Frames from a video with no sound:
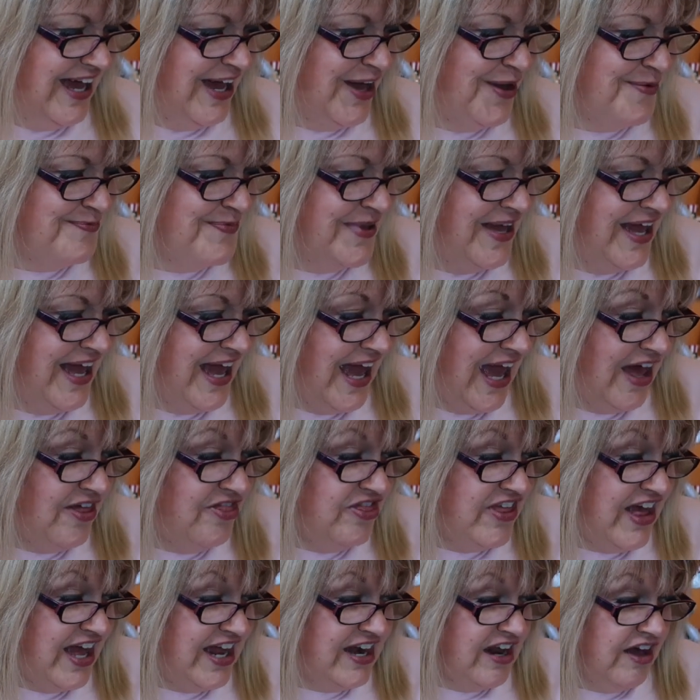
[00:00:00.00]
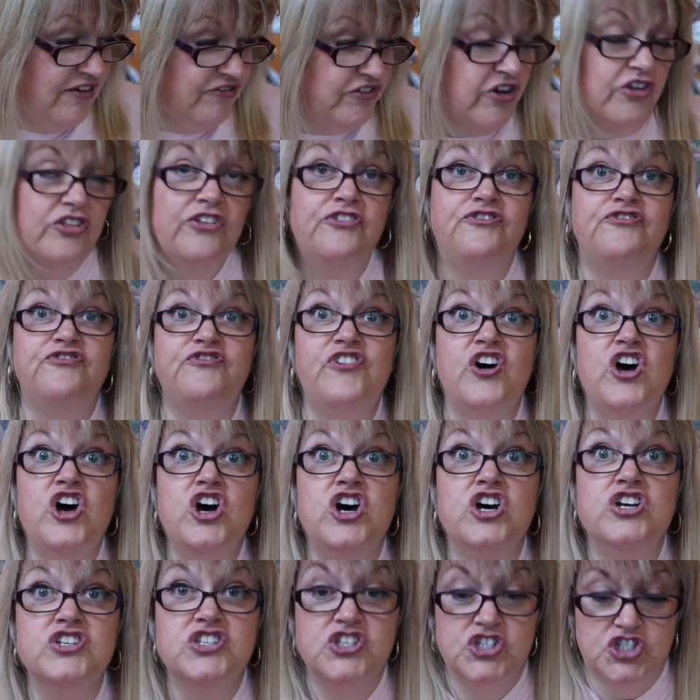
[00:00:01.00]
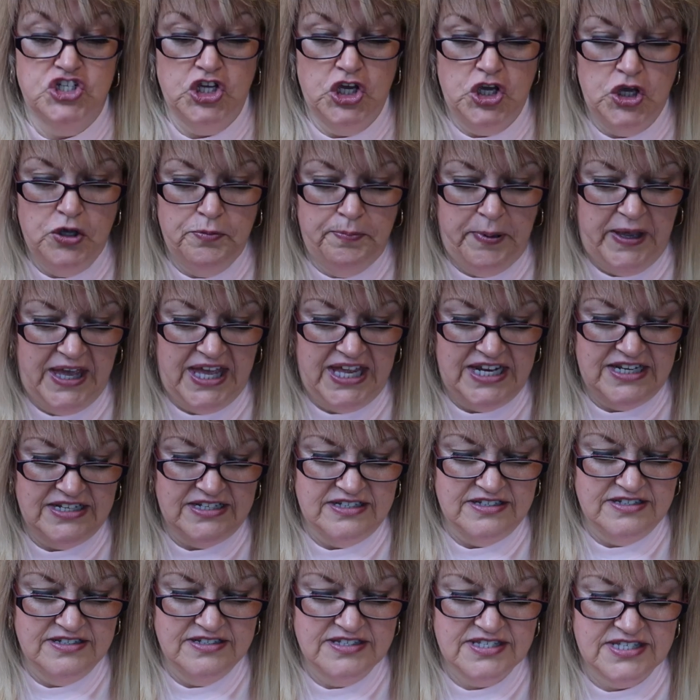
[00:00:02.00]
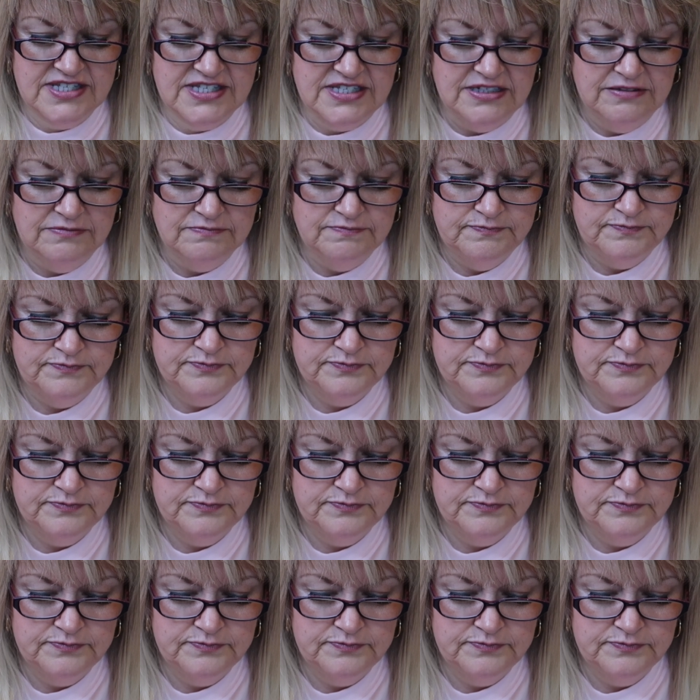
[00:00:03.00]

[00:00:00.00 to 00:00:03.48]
And then I've got the first two pins